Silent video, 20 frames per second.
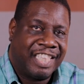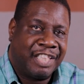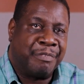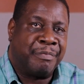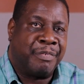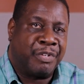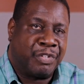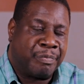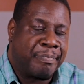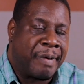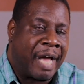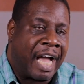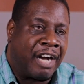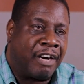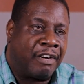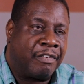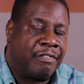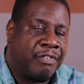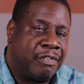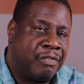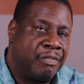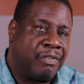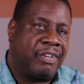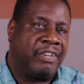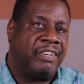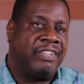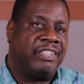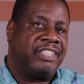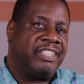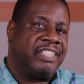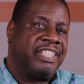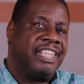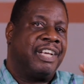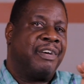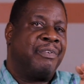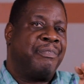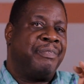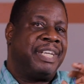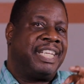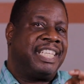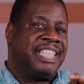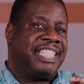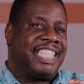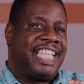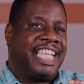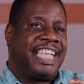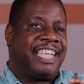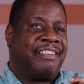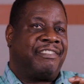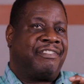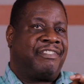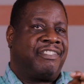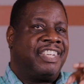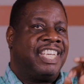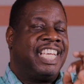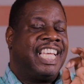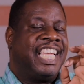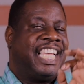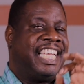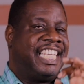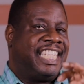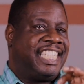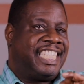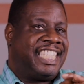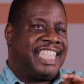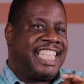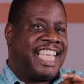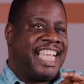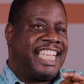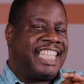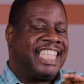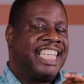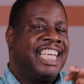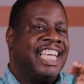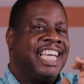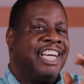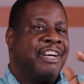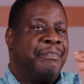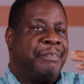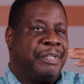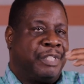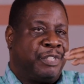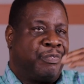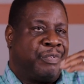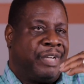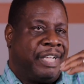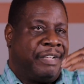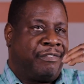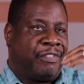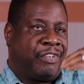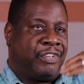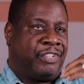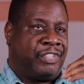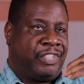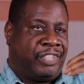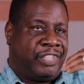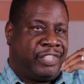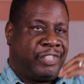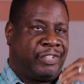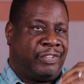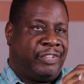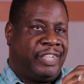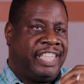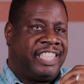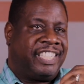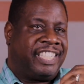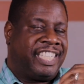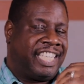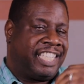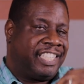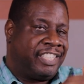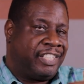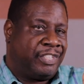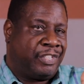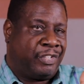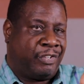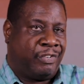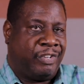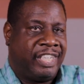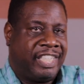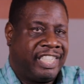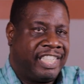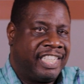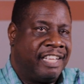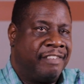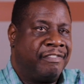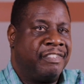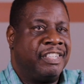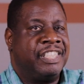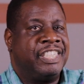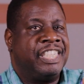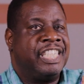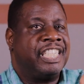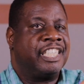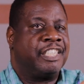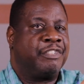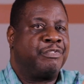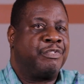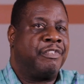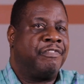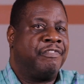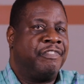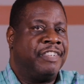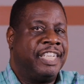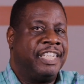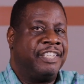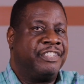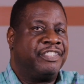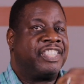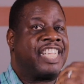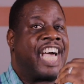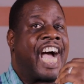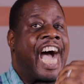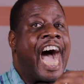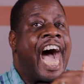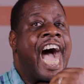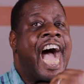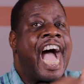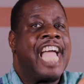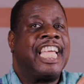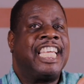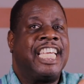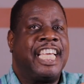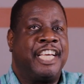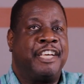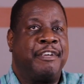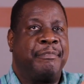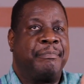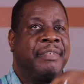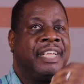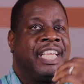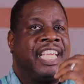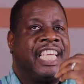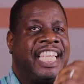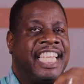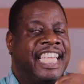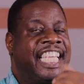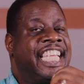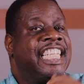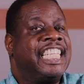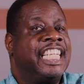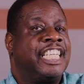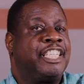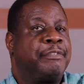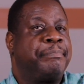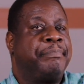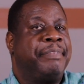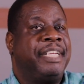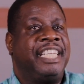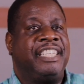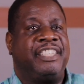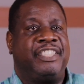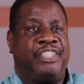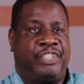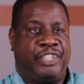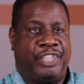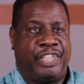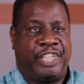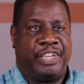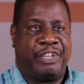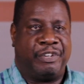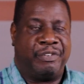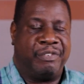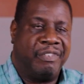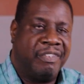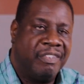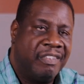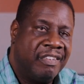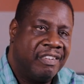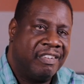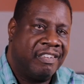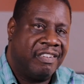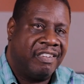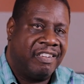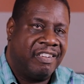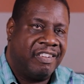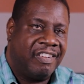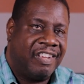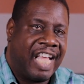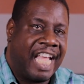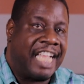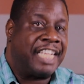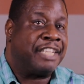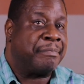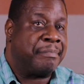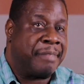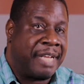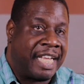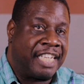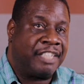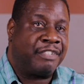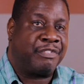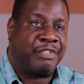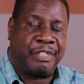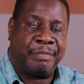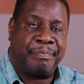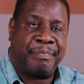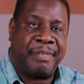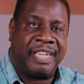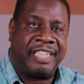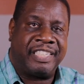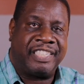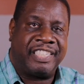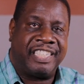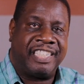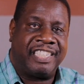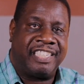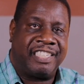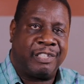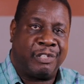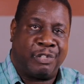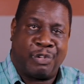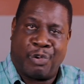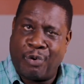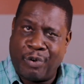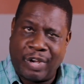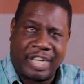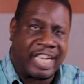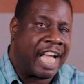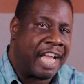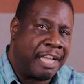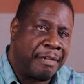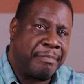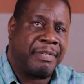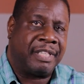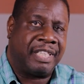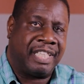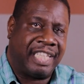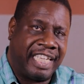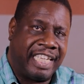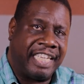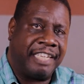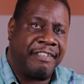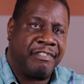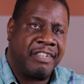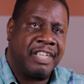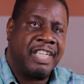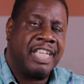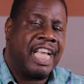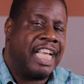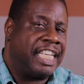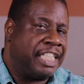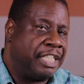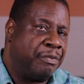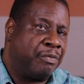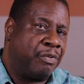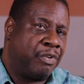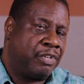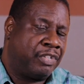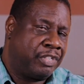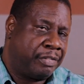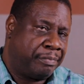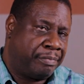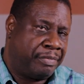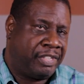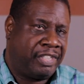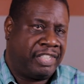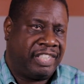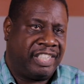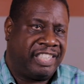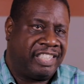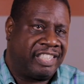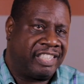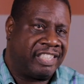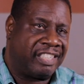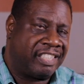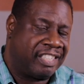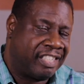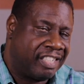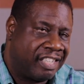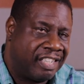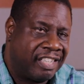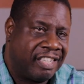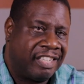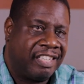the most powerful words we can think of is that between verses 36 and 37, Jesus reveals, I am he that speaks to you. And the man's response is, Lord, I believe. And he worships Jesus.